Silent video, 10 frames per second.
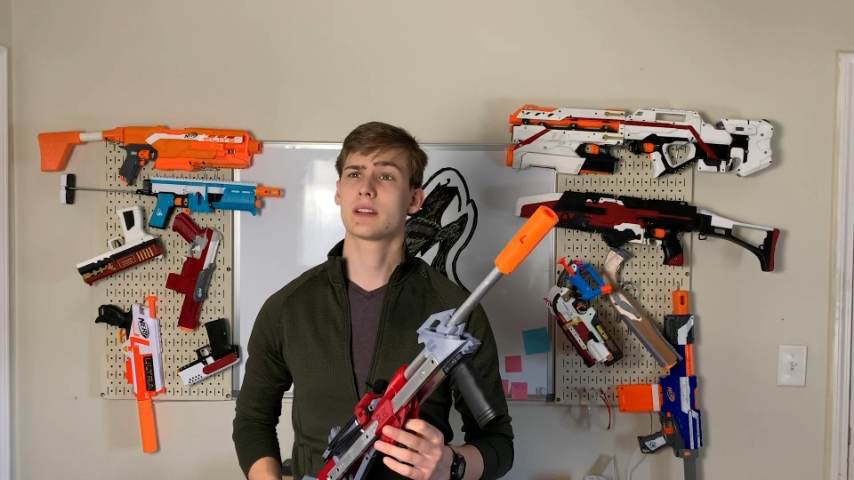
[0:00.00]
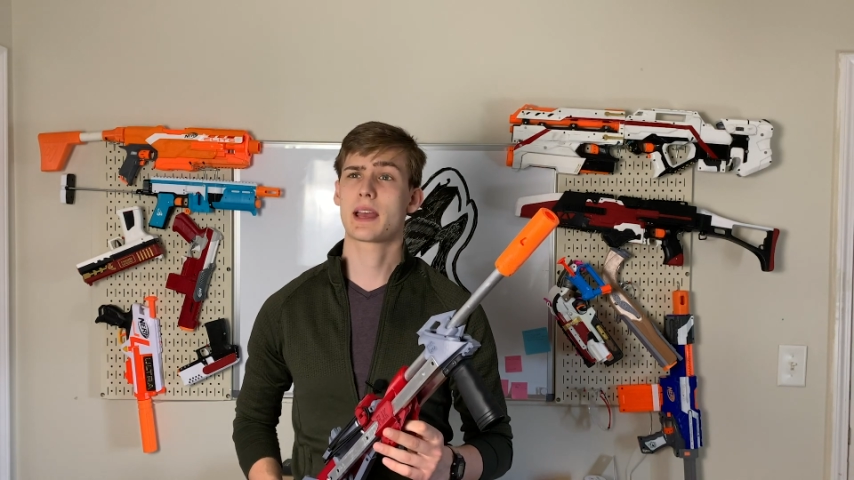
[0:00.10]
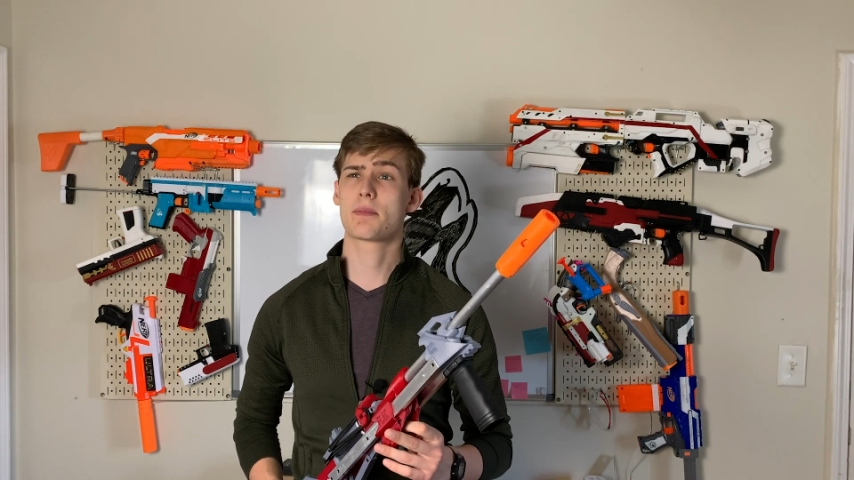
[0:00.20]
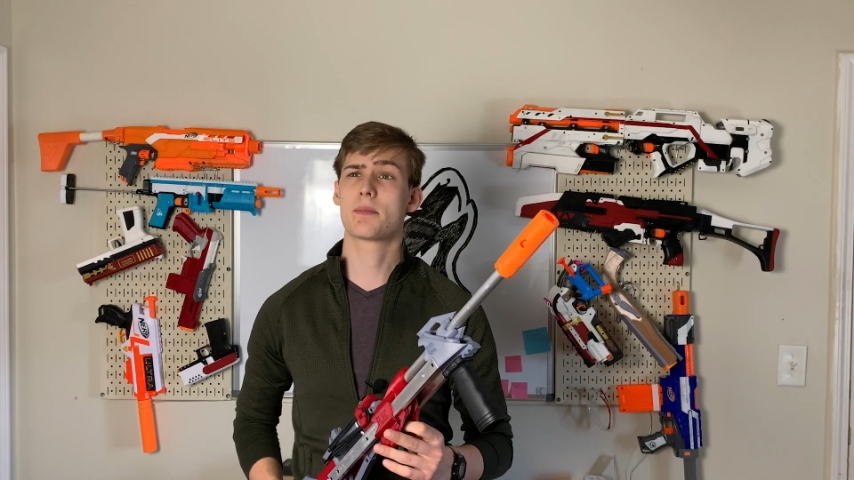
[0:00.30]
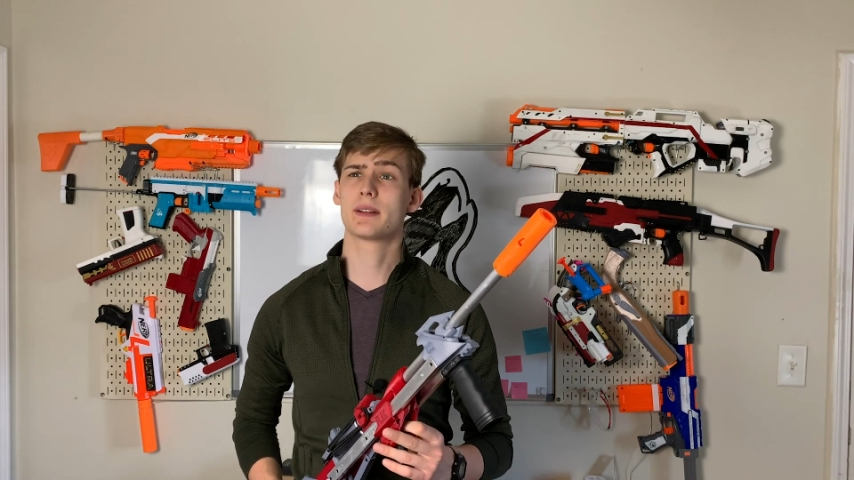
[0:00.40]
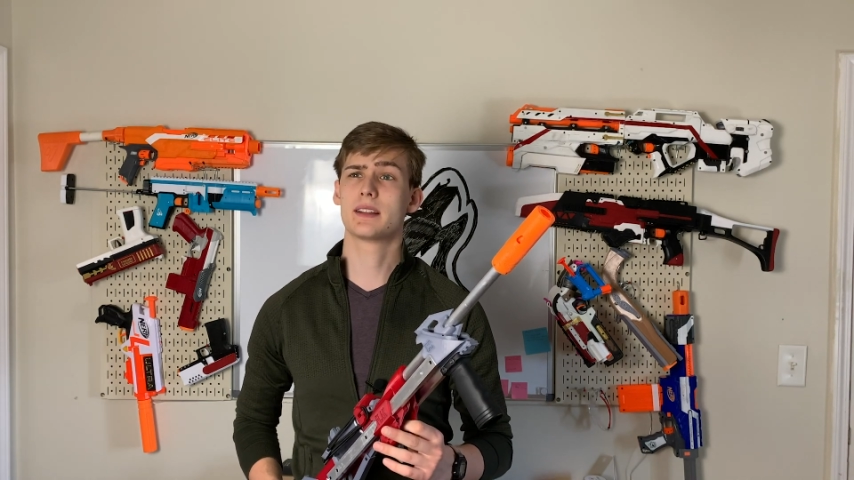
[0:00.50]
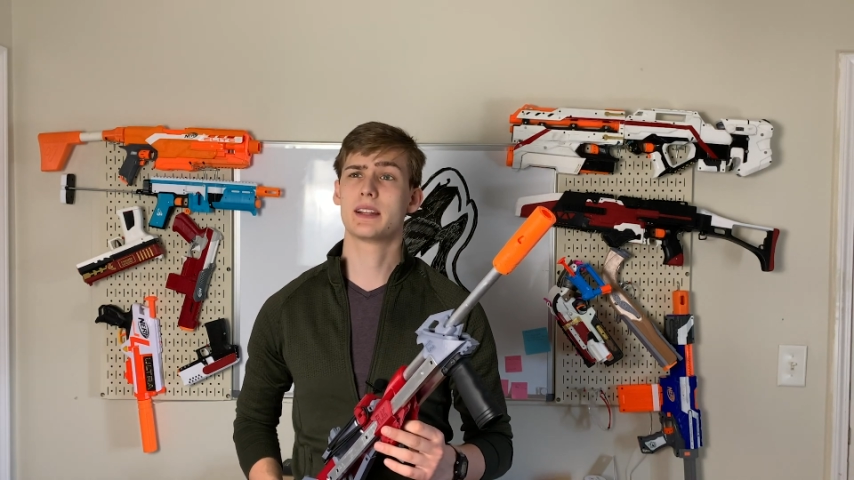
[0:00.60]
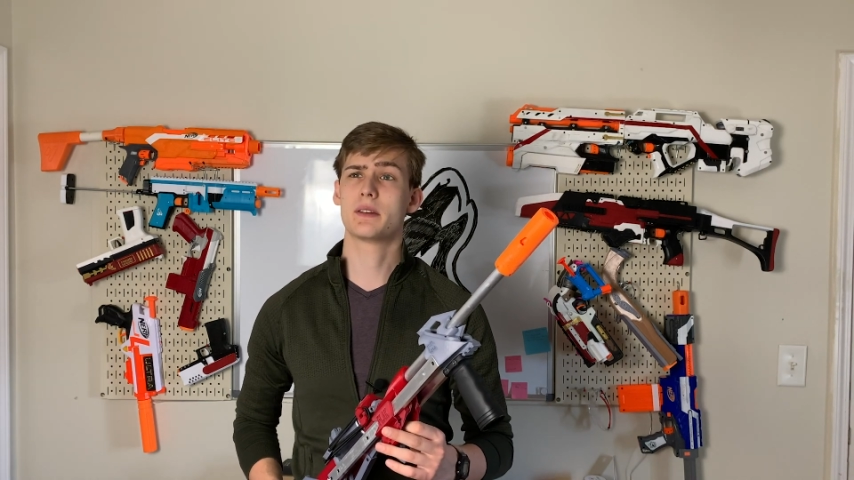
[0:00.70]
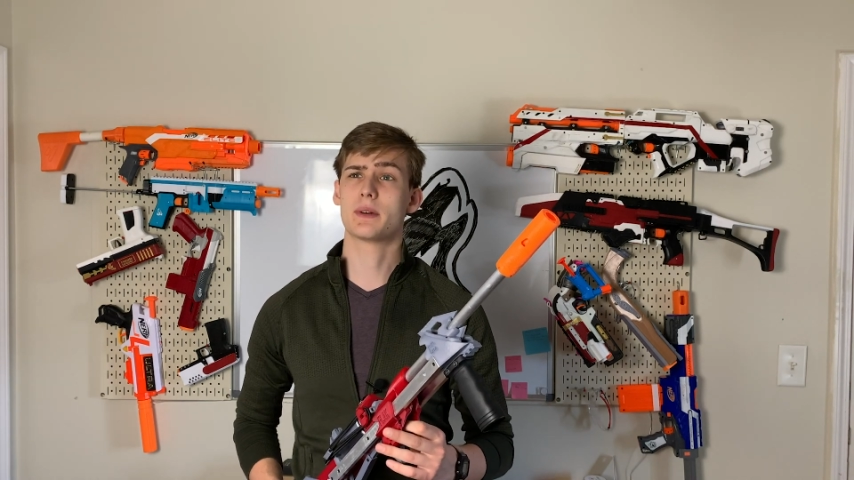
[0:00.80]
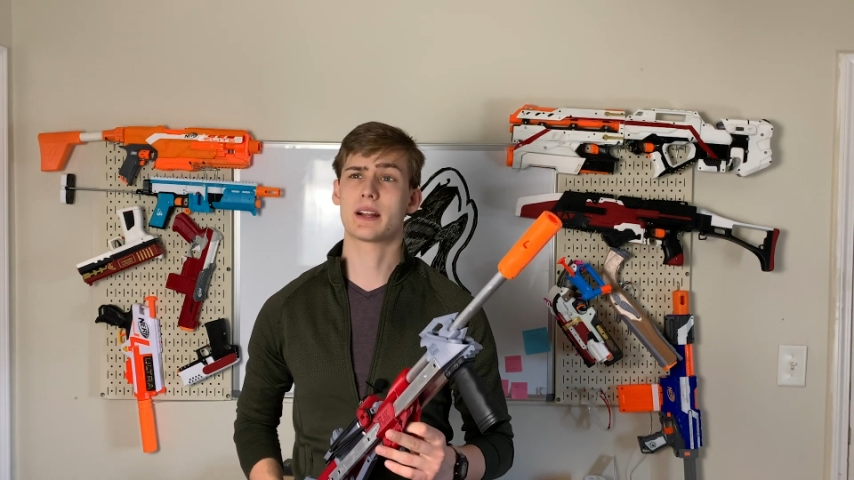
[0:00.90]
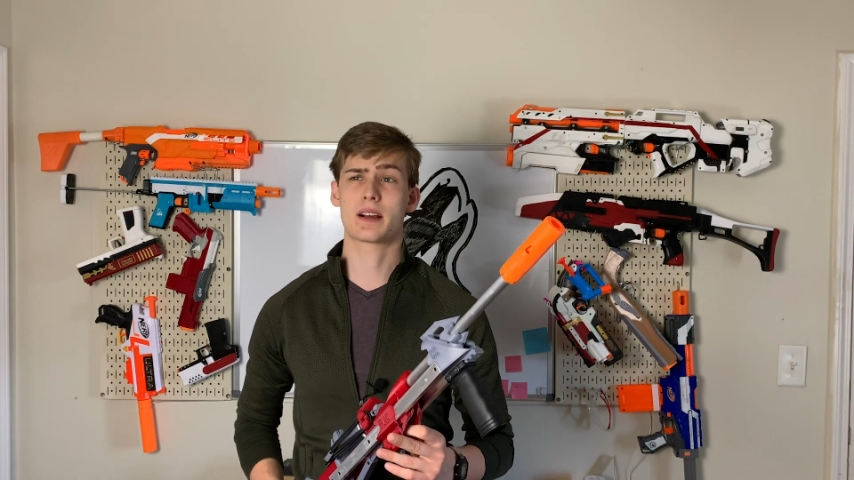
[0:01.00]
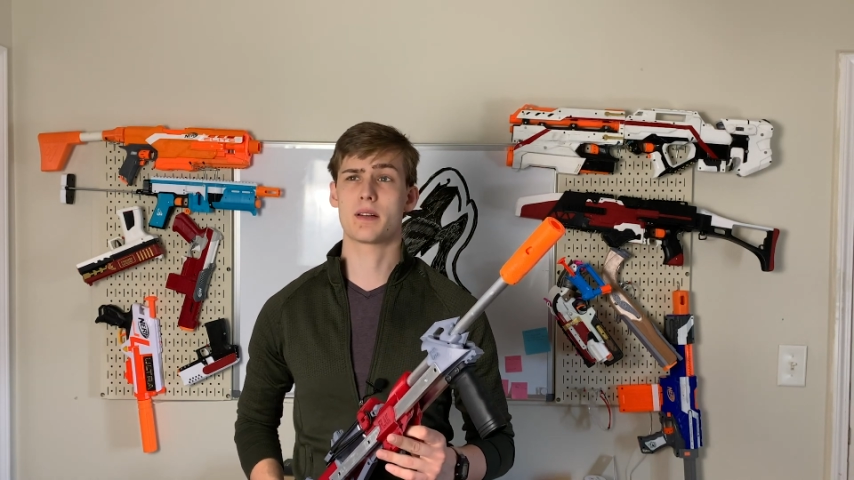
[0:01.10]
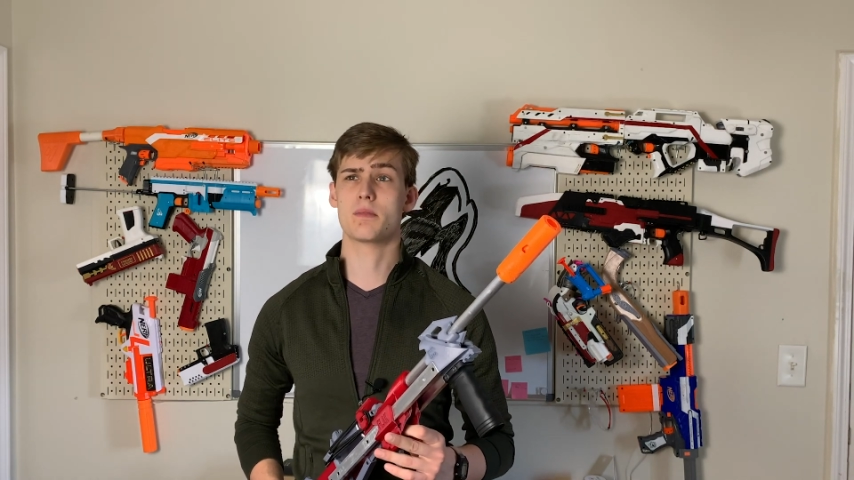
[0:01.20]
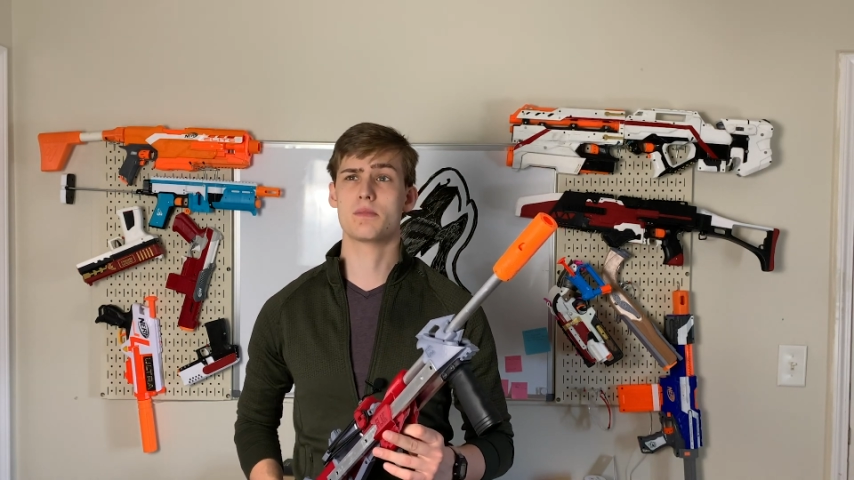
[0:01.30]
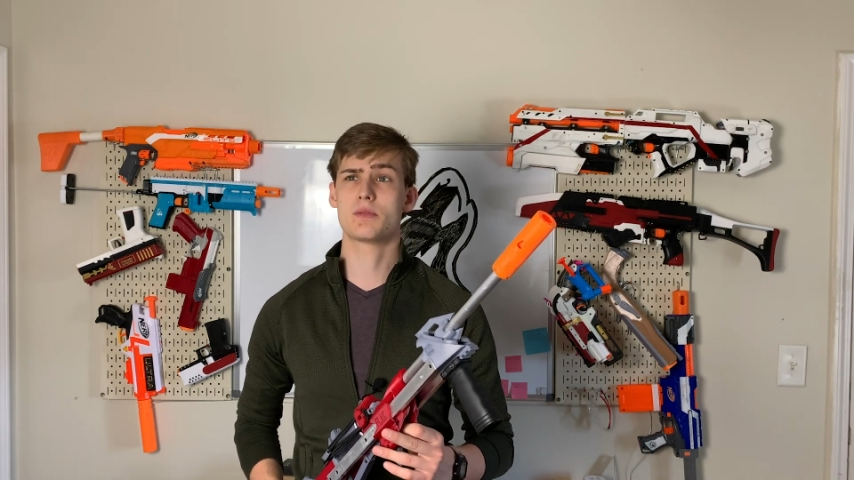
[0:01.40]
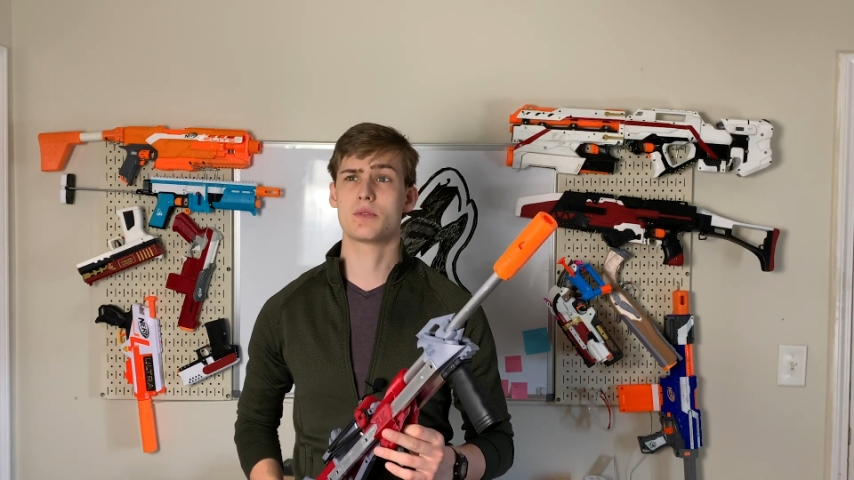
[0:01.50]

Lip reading: capability when it comes